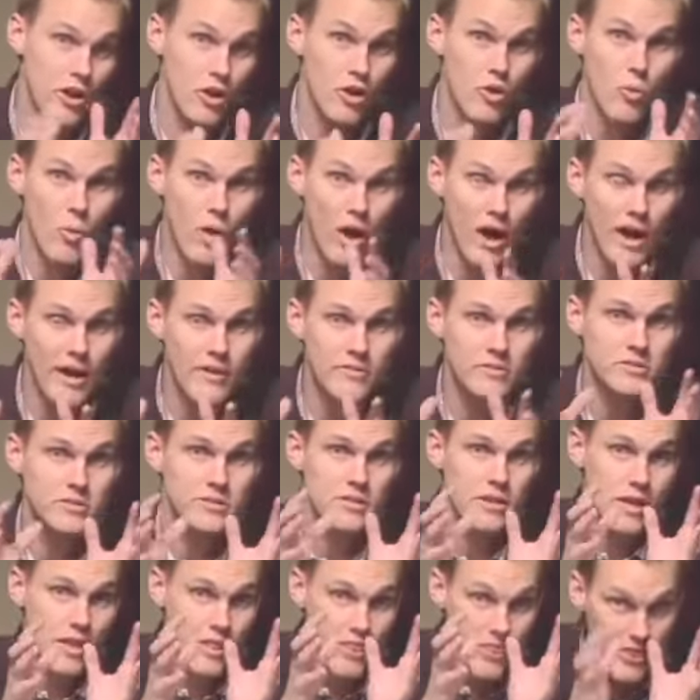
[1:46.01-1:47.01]
wives,
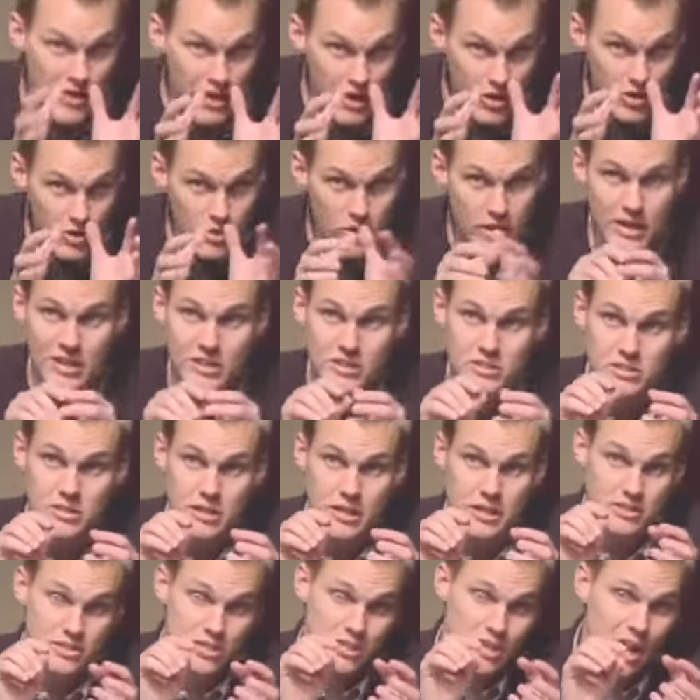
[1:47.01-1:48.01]
there is
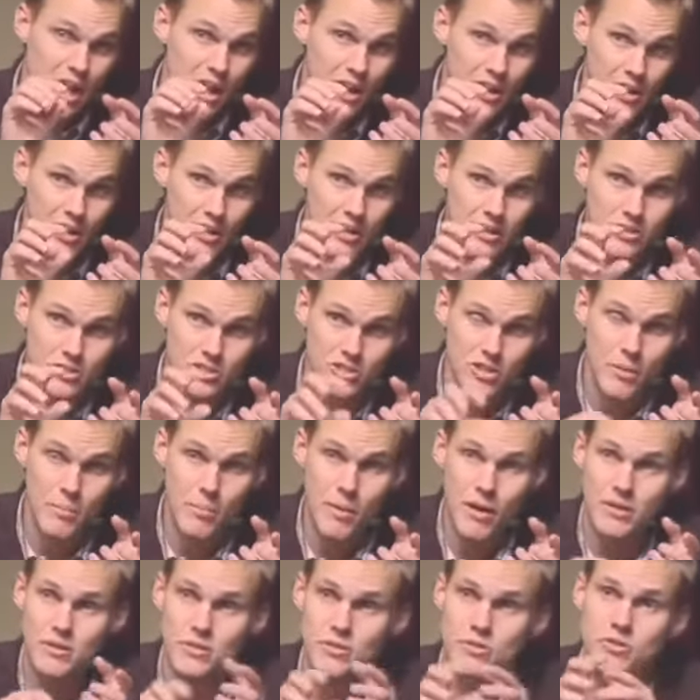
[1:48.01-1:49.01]
it not in some
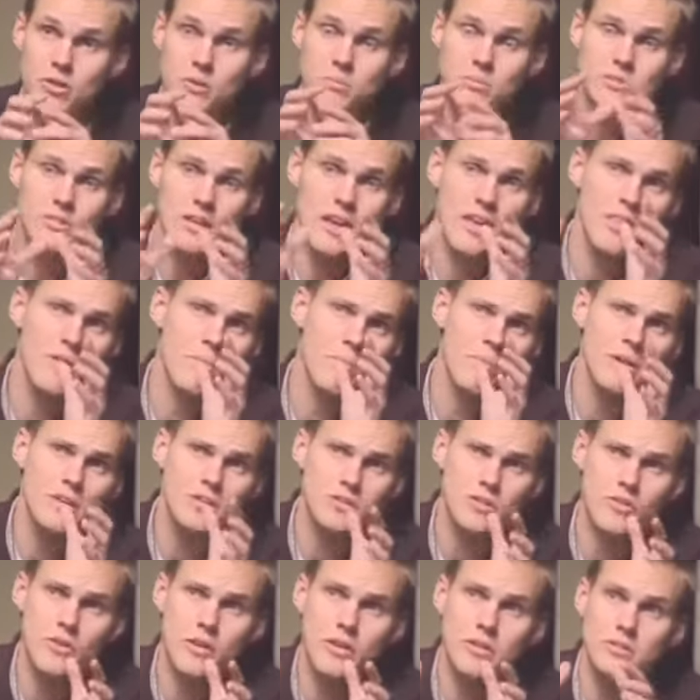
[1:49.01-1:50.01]
manuscripts? And the
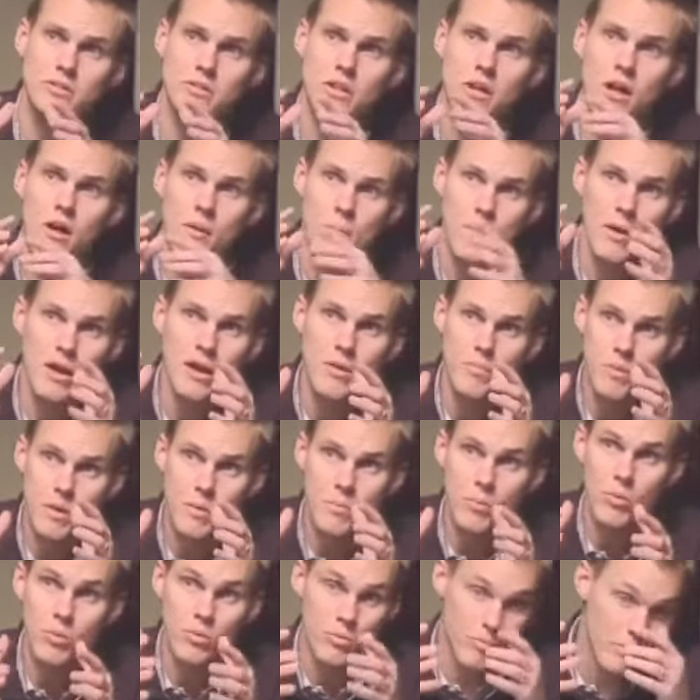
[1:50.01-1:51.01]
picture is many
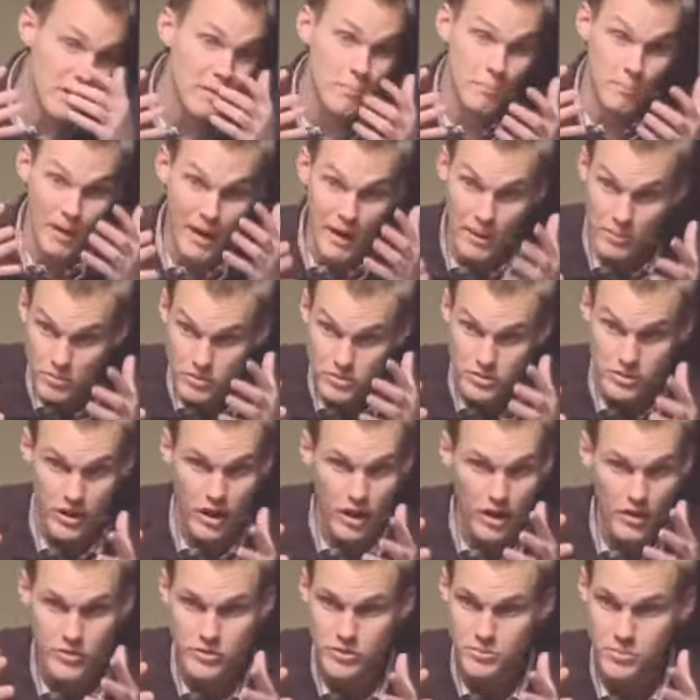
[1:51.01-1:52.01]
Bible
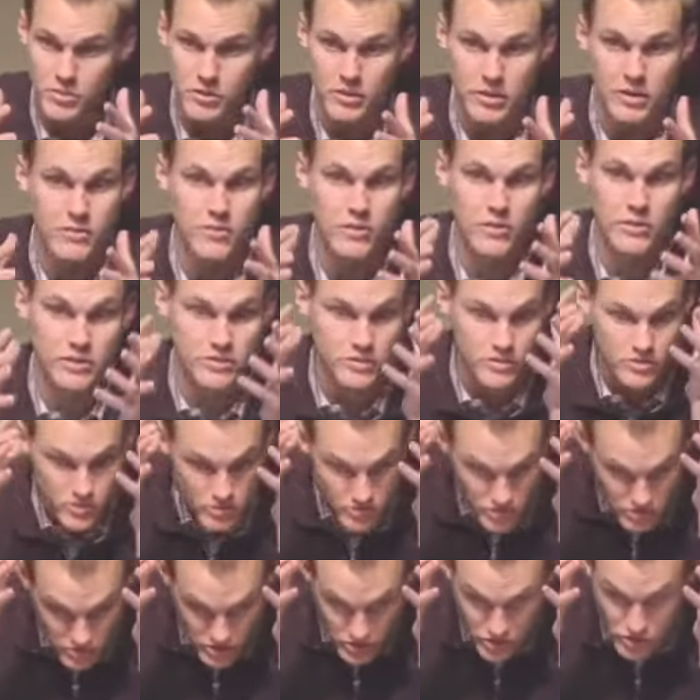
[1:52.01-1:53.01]
scholars believe that this
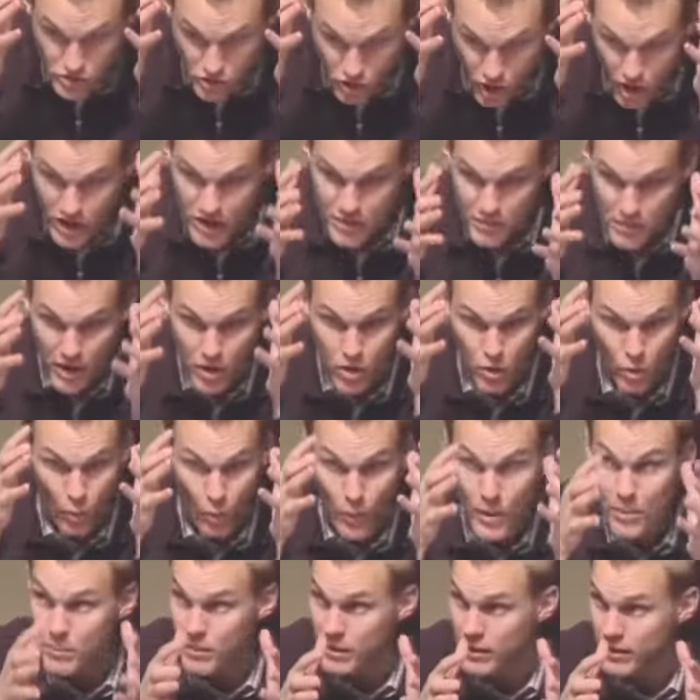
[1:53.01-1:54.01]
is just talking about
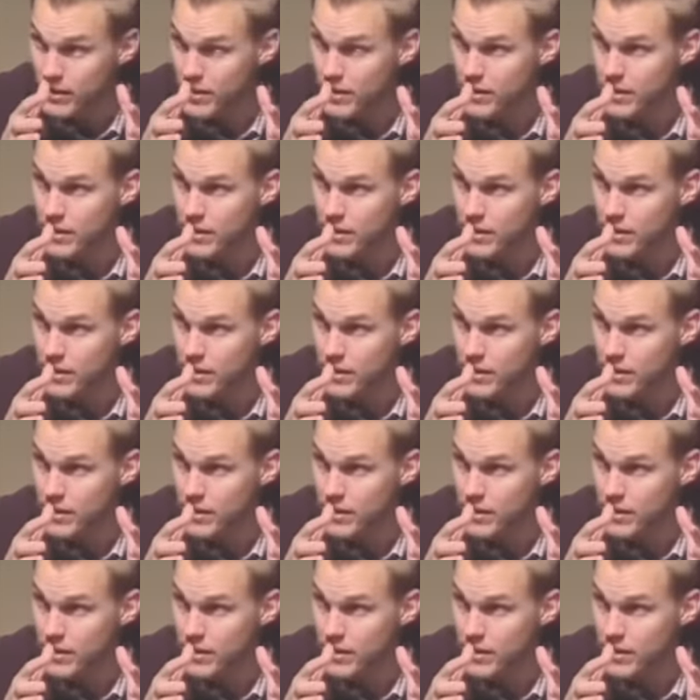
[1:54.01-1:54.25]
women.